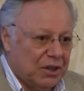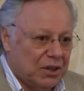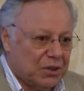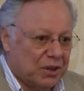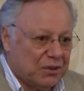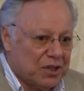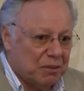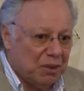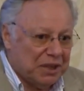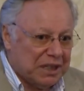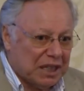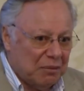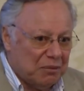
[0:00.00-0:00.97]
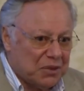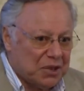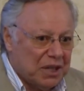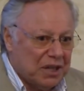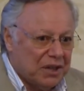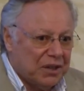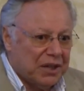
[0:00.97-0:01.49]
So if somebody comes
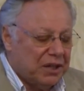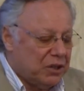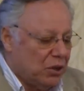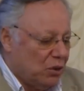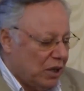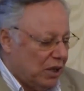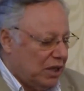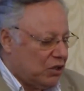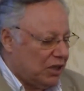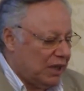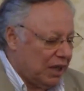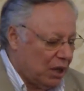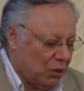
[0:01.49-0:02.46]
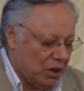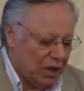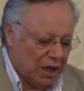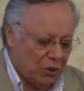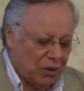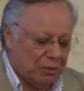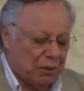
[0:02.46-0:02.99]
in new religion now,
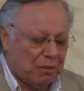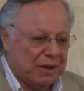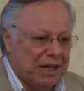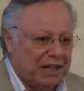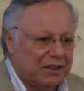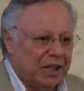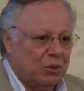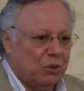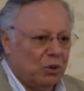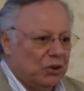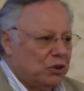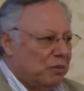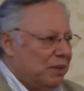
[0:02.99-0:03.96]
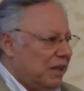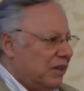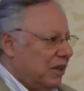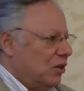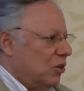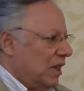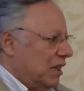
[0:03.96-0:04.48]
and we propagate and we want to build a
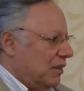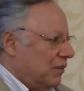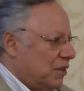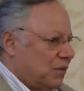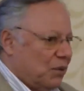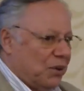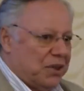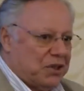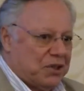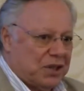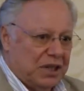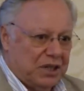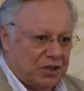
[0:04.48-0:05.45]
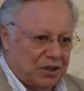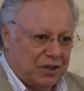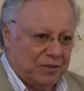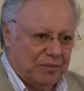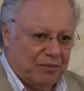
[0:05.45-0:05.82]
new edifice for this religion,